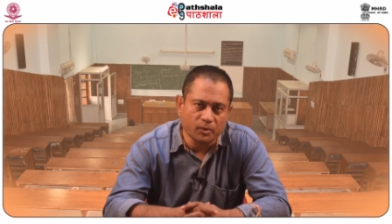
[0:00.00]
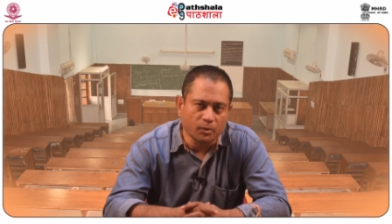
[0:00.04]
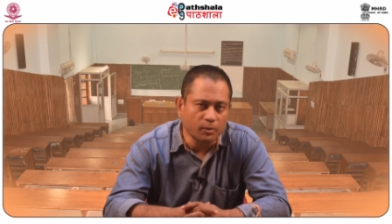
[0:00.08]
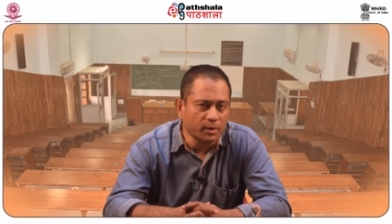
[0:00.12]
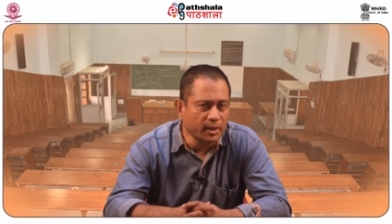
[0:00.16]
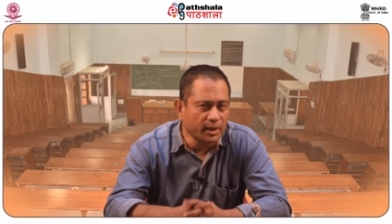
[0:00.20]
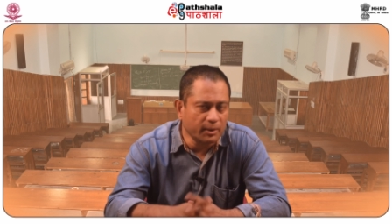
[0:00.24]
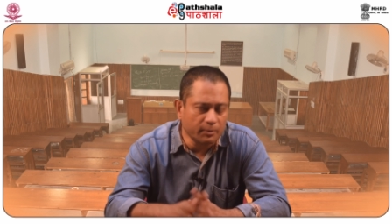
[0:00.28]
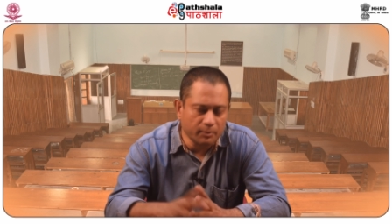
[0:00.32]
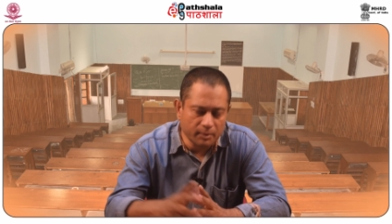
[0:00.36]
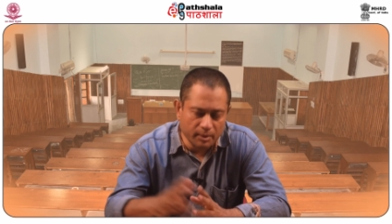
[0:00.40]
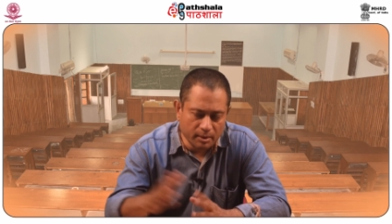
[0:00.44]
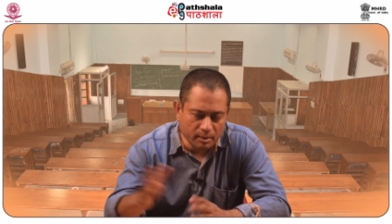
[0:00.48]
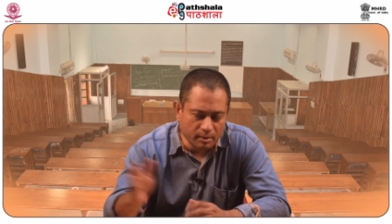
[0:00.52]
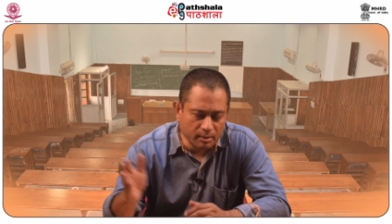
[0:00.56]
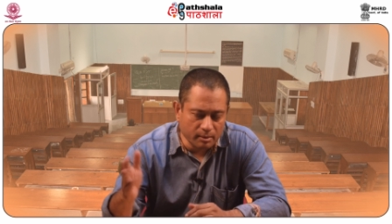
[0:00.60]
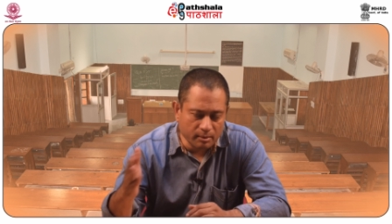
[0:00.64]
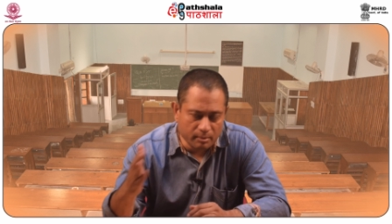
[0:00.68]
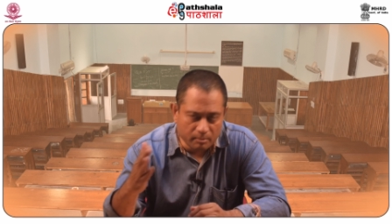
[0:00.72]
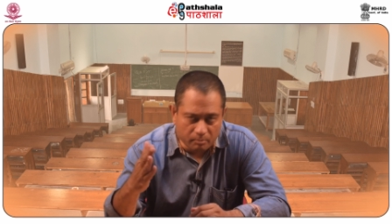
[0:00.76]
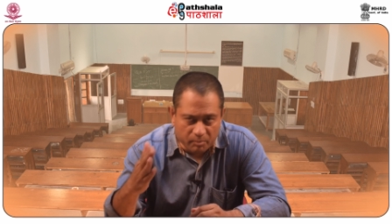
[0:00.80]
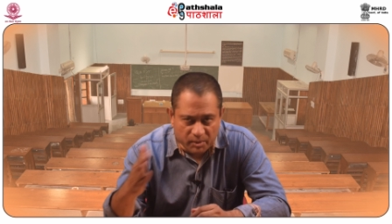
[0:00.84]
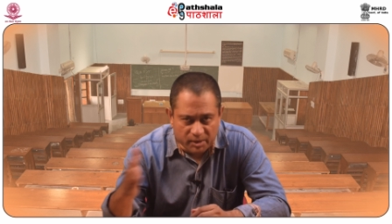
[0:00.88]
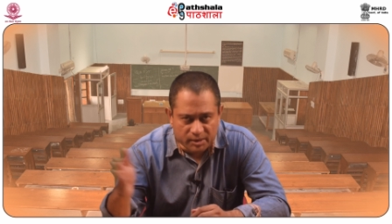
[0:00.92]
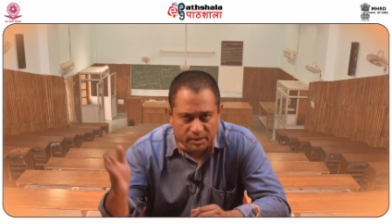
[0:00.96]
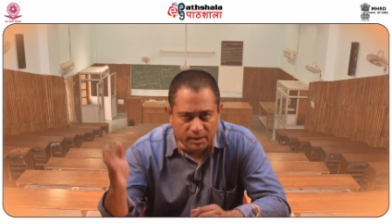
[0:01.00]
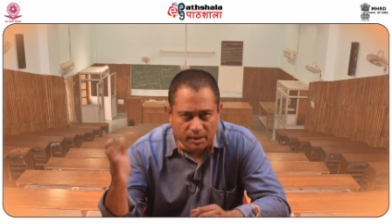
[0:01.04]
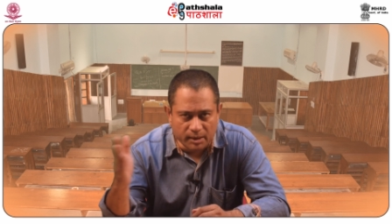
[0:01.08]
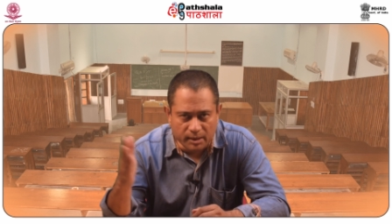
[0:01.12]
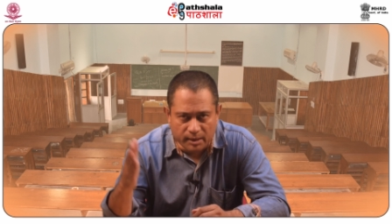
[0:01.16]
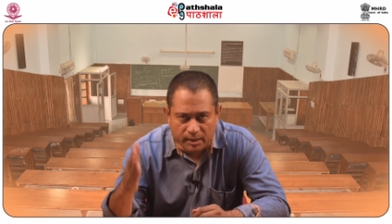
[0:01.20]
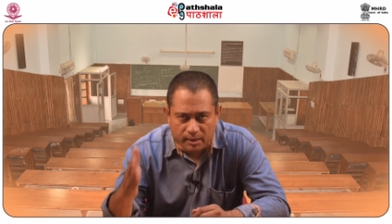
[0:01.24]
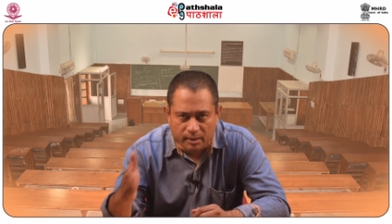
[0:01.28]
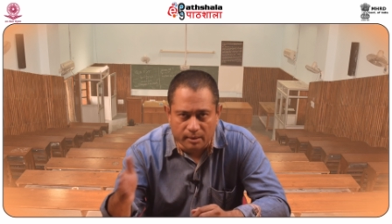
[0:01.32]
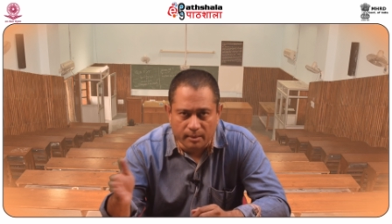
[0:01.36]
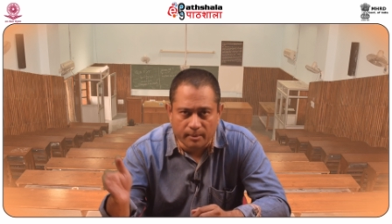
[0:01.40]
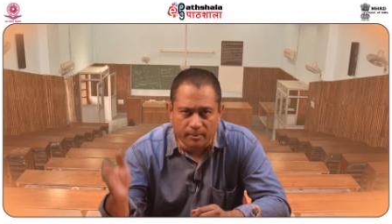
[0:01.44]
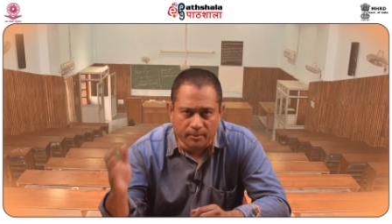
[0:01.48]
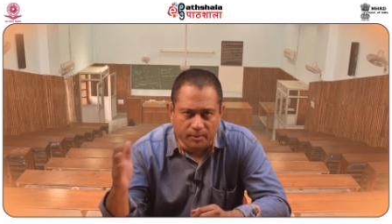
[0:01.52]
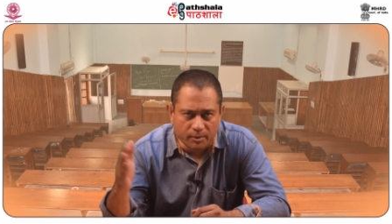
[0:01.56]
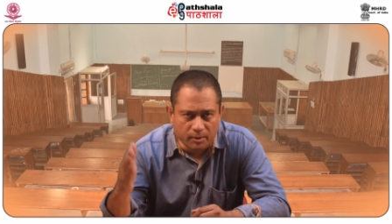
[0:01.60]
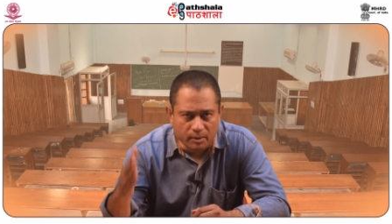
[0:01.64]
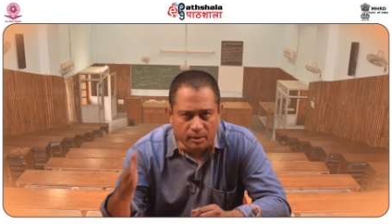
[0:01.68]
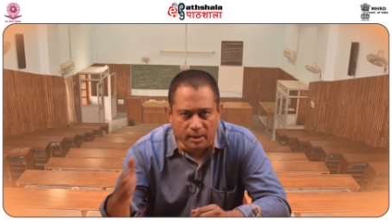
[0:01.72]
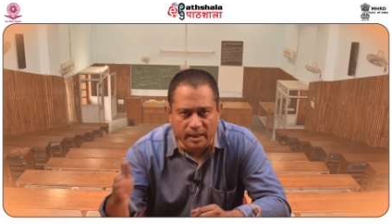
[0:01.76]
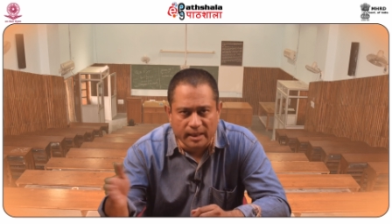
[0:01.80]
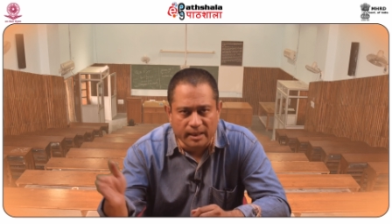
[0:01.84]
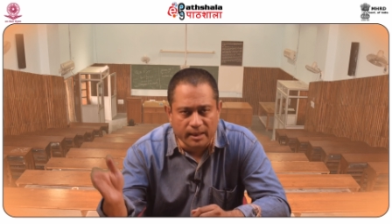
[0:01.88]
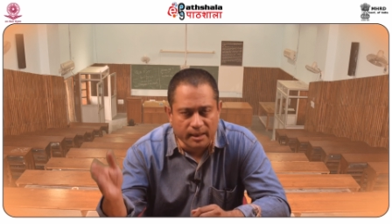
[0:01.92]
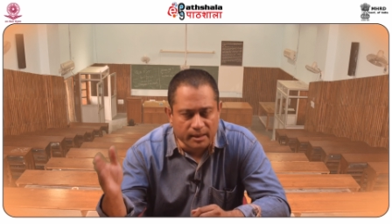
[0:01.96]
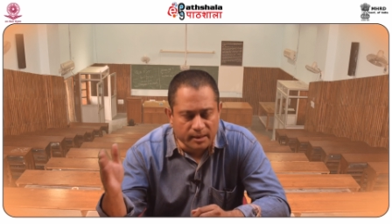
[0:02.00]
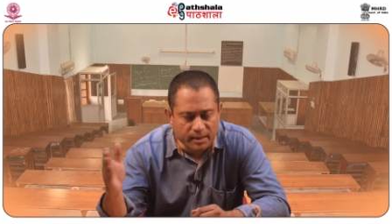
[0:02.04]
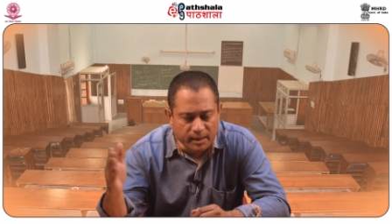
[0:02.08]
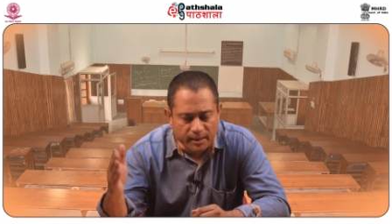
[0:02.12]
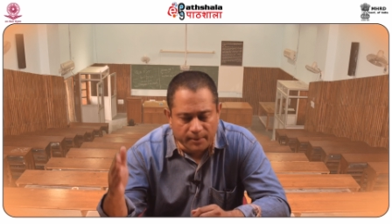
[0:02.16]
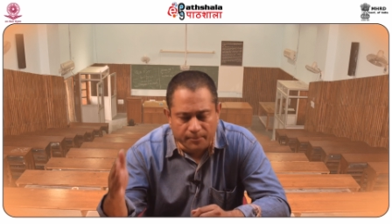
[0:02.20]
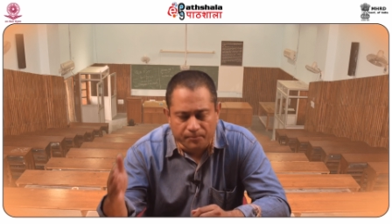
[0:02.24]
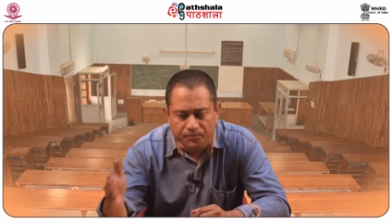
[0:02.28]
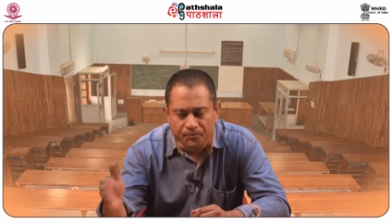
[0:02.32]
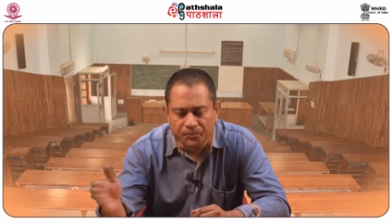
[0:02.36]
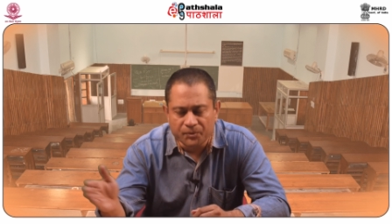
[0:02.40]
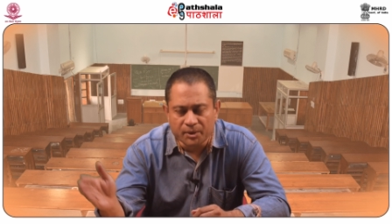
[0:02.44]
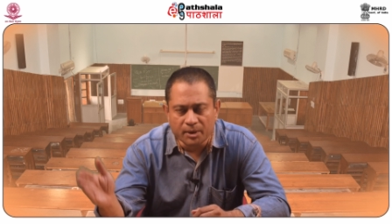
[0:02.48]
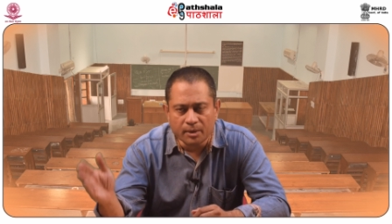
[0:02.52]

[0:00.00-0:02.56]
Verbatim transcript: Okay, we are basically you know neglecting